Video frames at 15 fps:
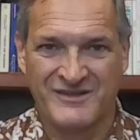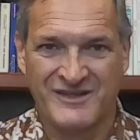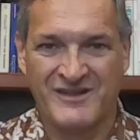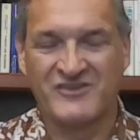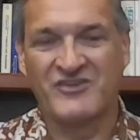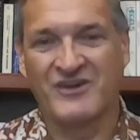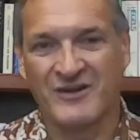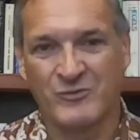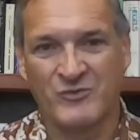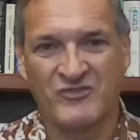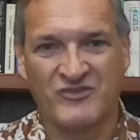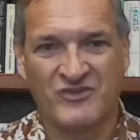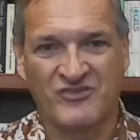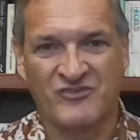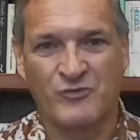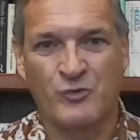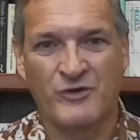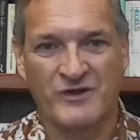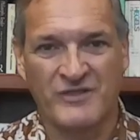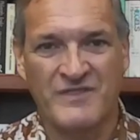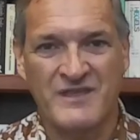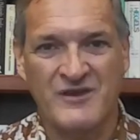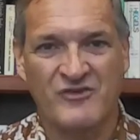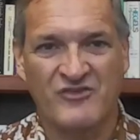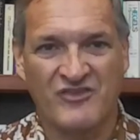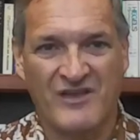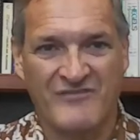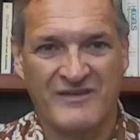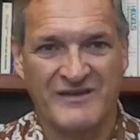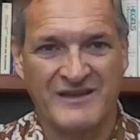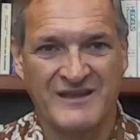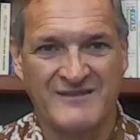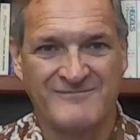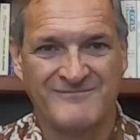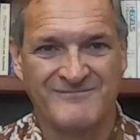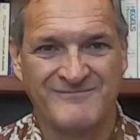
until it was destroyed in the year 70.